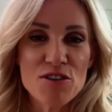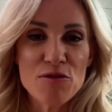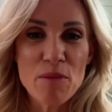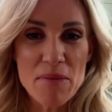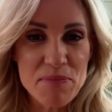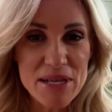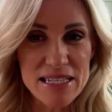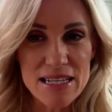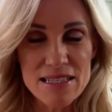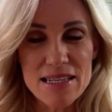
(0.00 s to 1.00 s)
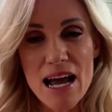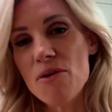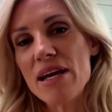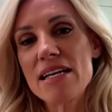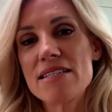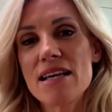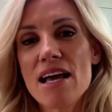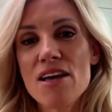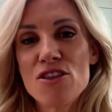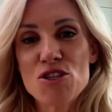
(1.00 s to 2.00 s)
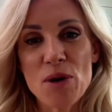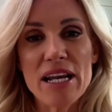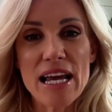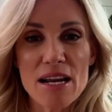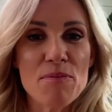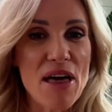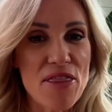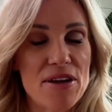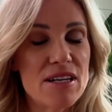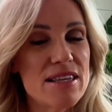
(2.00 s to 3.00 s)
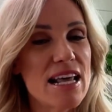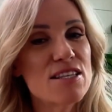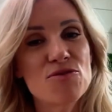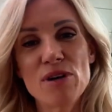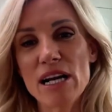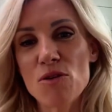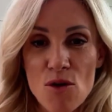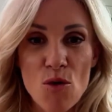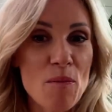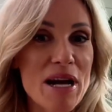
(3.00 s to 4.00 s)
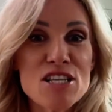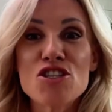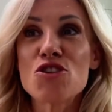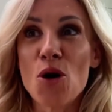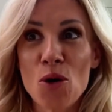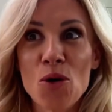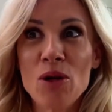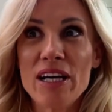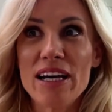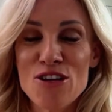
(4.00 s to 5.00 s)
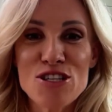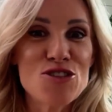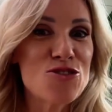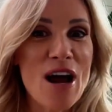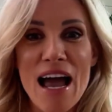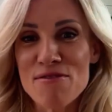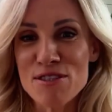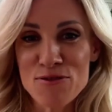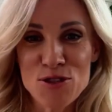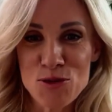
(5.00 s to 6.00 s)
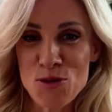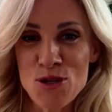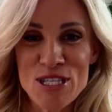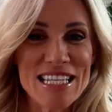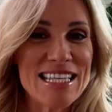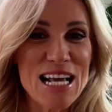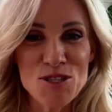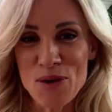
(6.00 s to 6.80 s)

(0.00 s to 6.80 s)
of my business now is the 2080 method. And that's really what my soul strives towards, is that